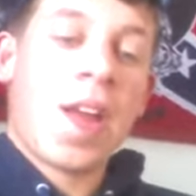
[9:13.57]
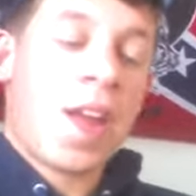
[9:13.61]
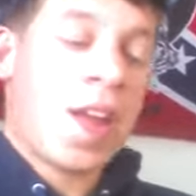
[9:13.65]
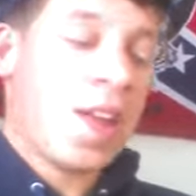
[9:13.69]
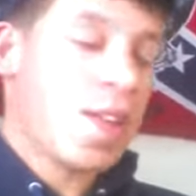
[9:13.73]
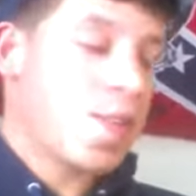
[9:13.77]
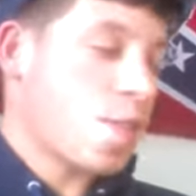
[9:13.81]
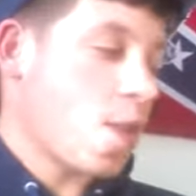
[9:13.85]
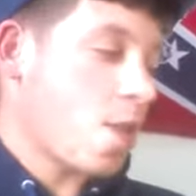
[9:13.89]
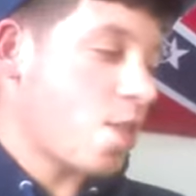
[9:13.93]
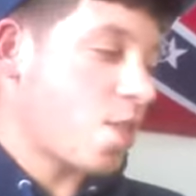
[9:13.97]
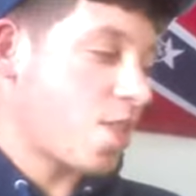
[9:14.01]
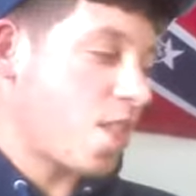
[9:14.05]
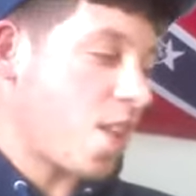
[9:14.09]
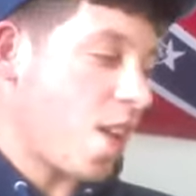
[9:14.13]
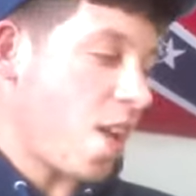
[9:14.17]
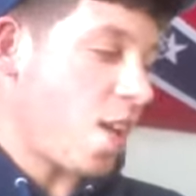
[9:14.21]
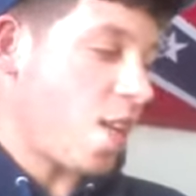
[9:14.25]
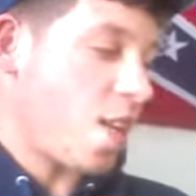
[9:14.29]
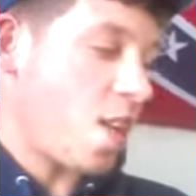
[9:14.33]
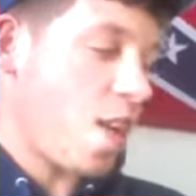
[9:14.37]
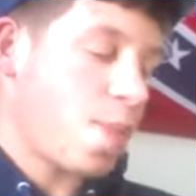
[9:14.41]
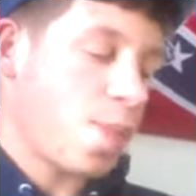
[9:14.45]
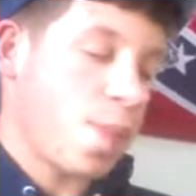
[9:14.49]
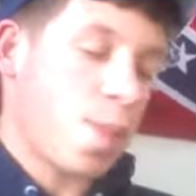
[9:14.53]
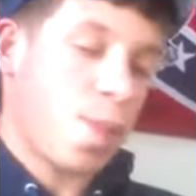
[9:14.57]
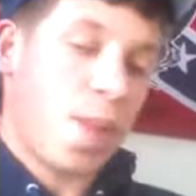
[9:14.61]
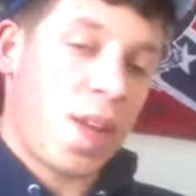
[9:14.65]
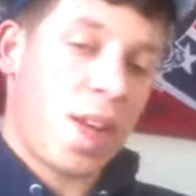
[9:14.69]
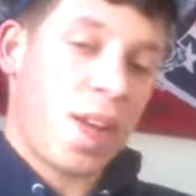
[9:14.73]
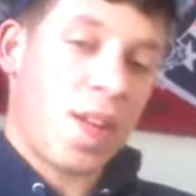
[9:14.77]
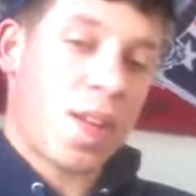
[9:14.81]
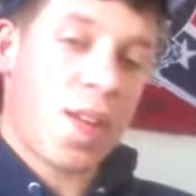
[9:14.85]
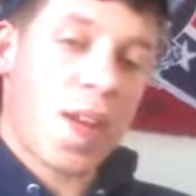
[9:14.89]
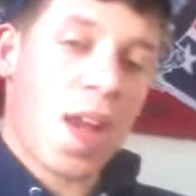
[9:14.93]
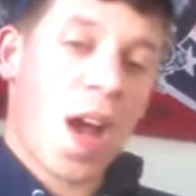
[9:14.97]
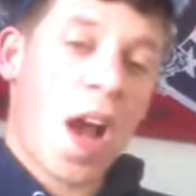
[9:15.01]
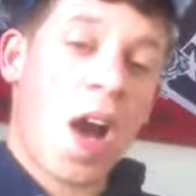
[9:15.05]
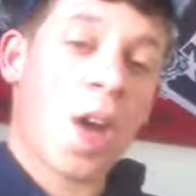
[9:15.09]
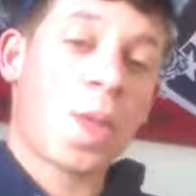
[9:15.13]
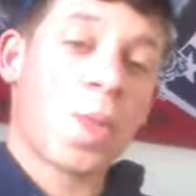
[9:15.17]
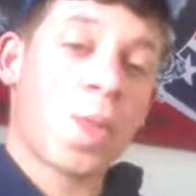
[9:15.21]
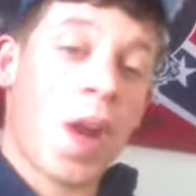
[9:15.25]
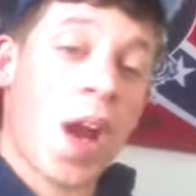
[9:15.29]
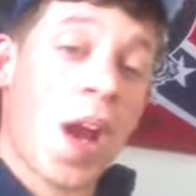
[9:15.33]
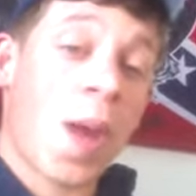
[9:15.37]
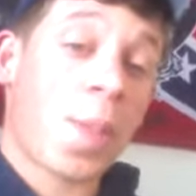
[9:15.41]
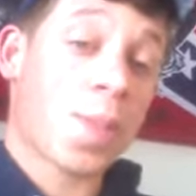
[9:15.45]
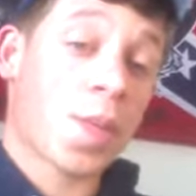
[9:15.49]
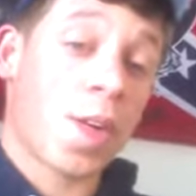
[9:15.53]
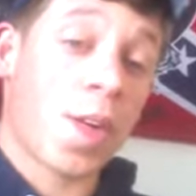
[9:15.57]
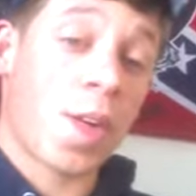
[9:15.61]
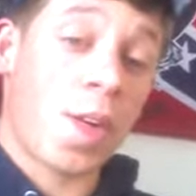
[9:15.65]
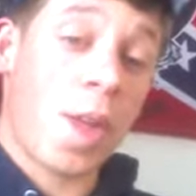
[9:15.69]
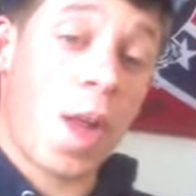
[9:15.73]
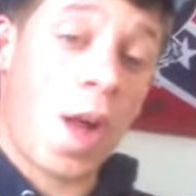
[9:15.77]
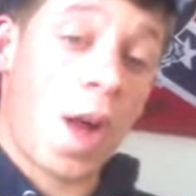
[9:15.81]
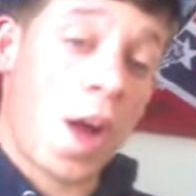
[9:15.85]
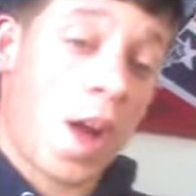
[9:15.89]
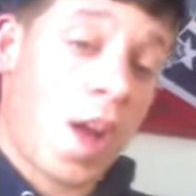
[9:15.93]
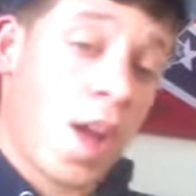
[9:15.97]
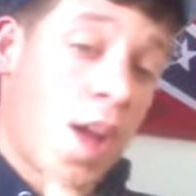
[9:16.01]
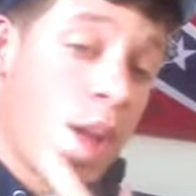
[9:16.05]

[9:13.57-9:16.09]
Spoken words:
He throws the can of dip at me. I raptor claw